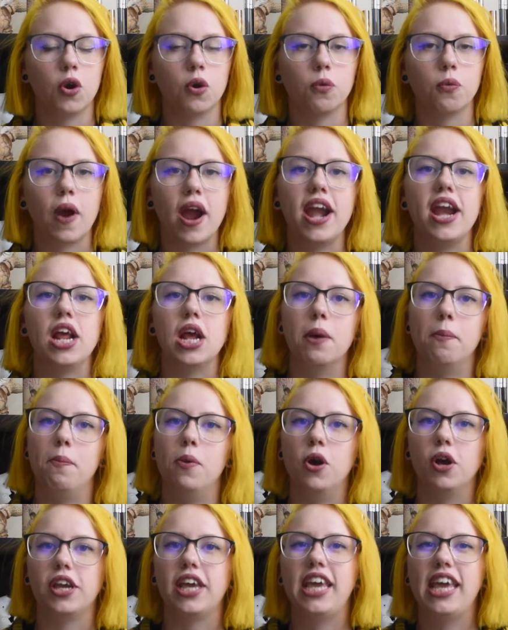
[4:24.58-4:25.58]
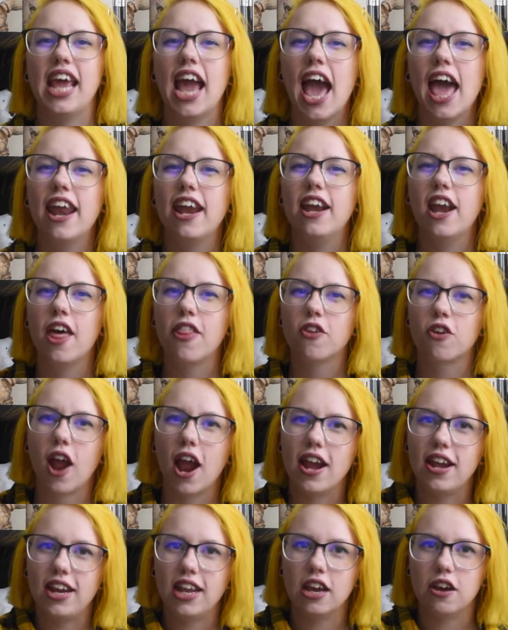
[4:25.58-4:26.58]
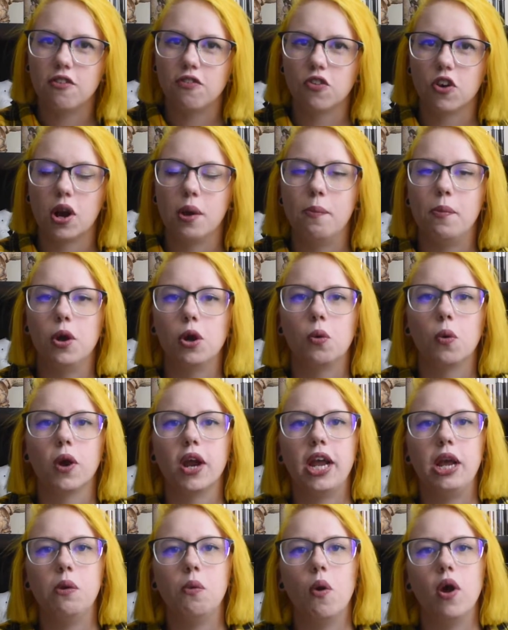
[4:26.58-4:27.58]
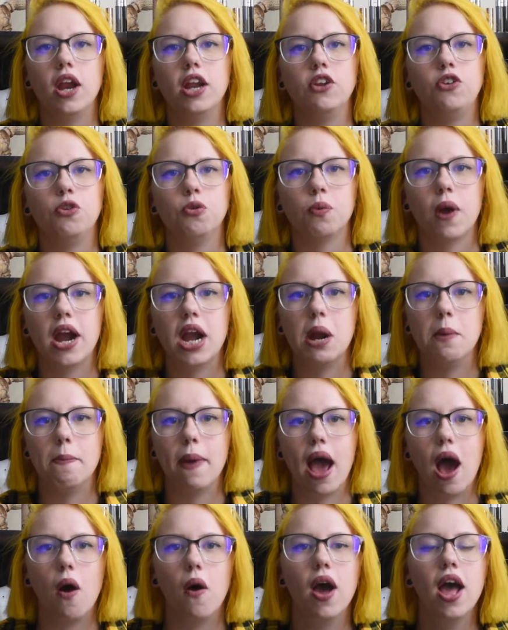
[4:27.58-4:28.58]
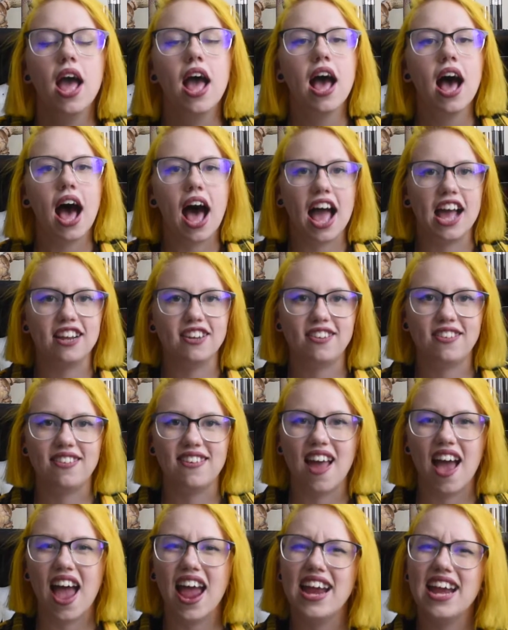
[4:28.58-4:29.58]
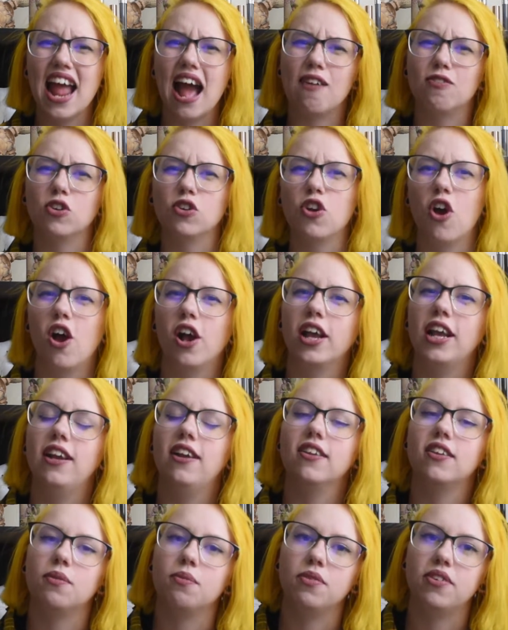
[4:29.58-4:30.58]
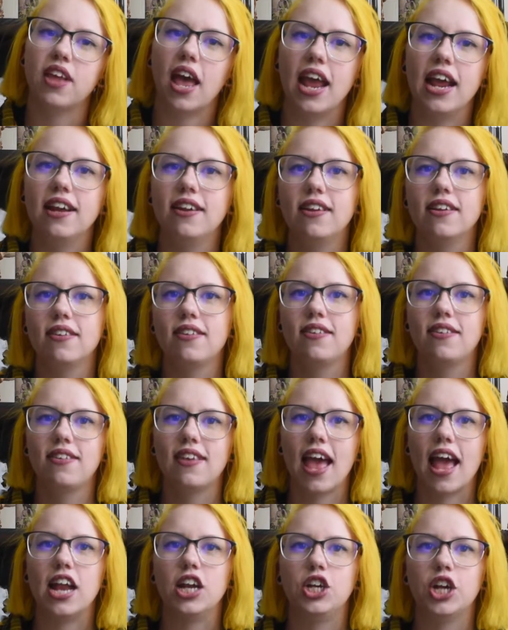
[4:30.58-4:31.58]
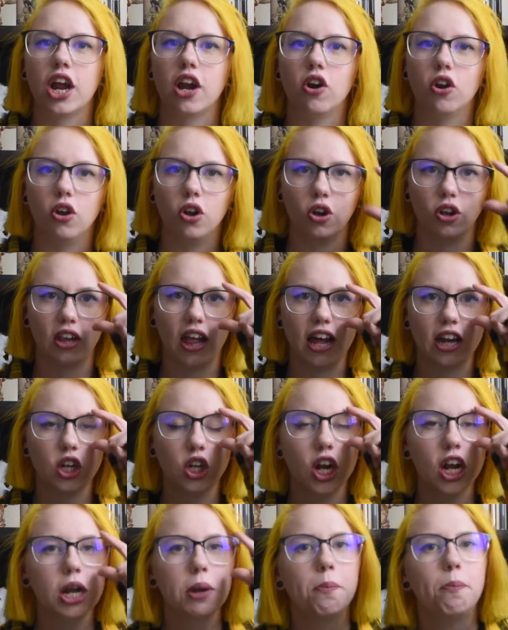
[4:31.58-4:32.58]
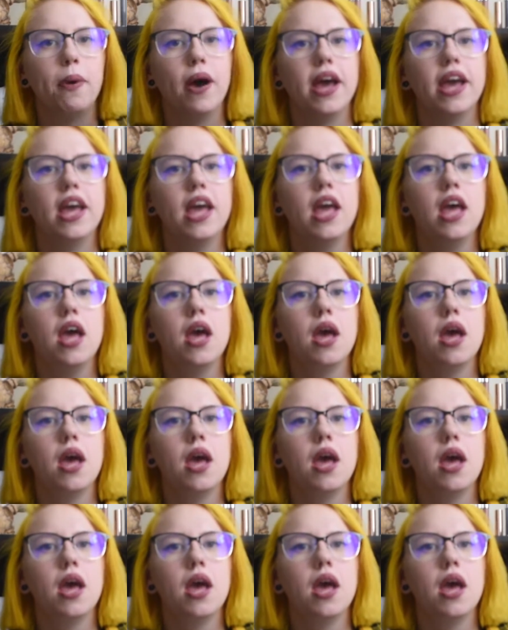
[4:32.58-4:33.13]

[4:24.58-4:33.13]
writing a book. He had another idea for a book where he wanted to write about Ice 9 after talking to some scientists at General Electric, but